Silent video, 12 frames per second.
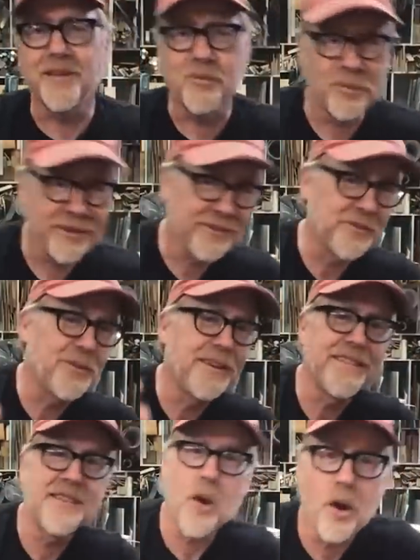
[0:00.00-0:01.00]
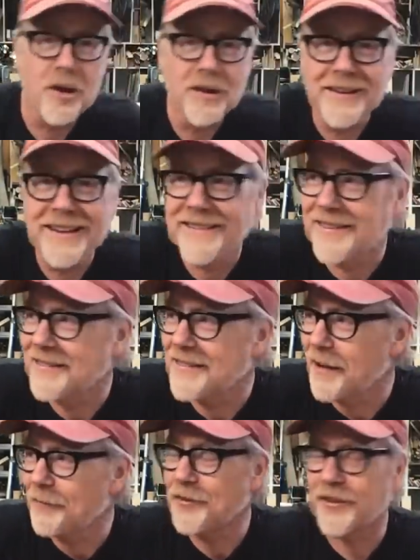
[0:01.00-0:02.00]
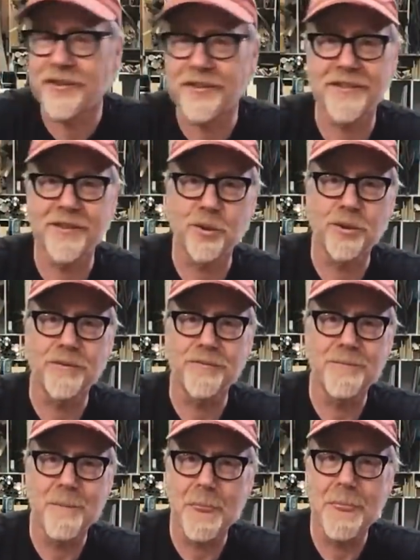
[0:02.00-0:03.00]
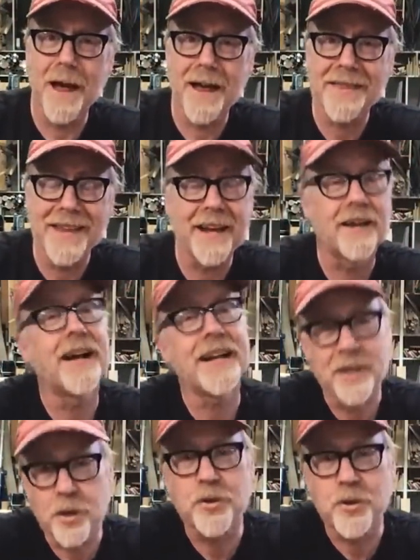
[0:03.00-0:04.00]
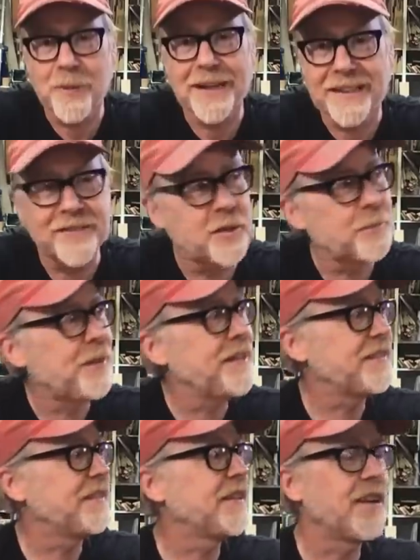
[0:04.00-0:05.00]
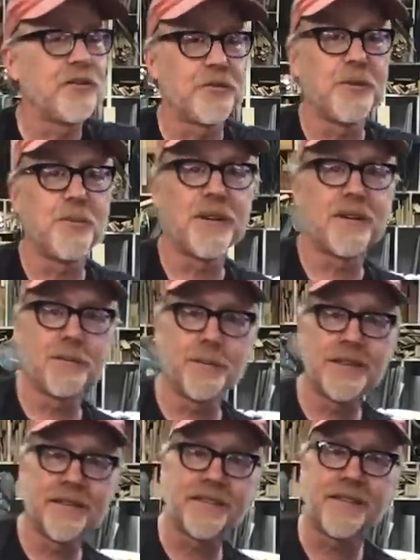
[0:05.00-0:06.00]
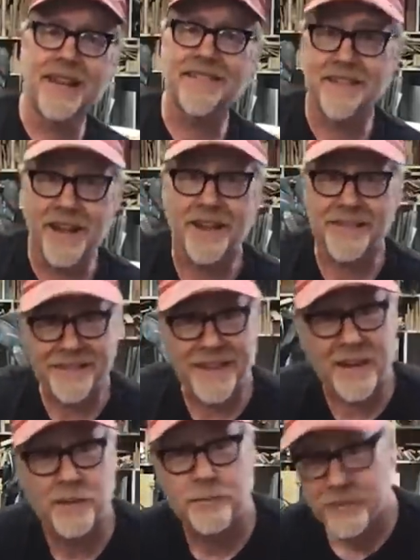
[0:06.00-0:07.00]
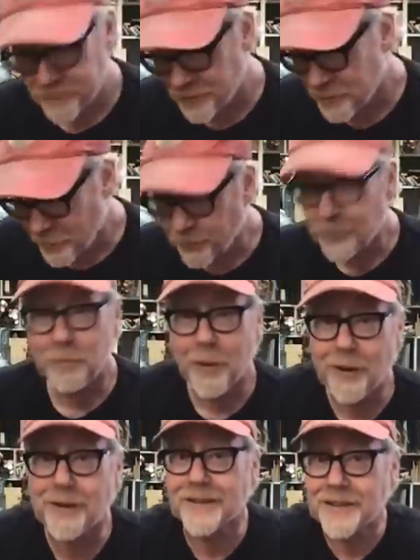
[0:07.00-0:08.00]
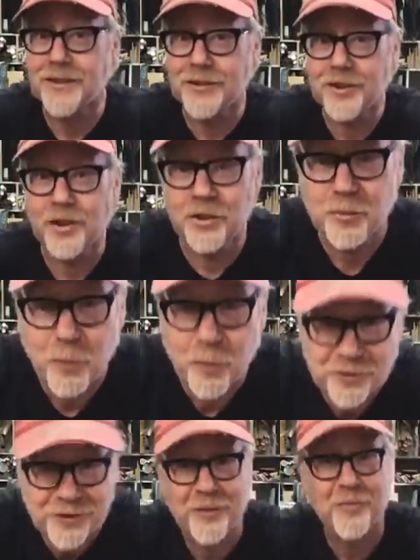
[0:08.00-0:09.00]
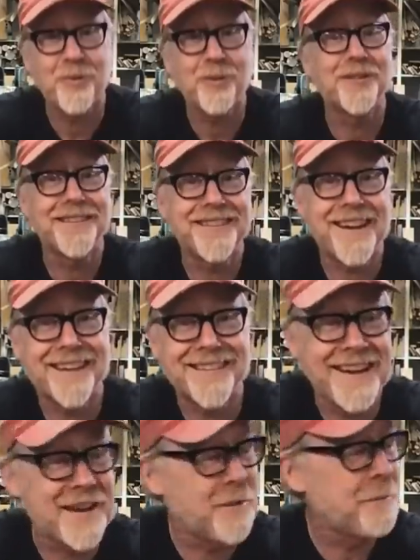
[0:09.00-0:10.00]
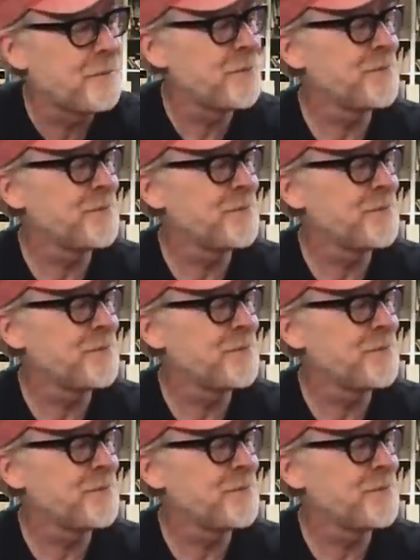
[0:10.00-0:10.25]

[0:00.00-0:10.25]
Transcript: and the restaurants and all of that stuff just sort of not there. I know you might live in a place in the country where it's less locked down, but for the most part, a huge portion of the world is locked down.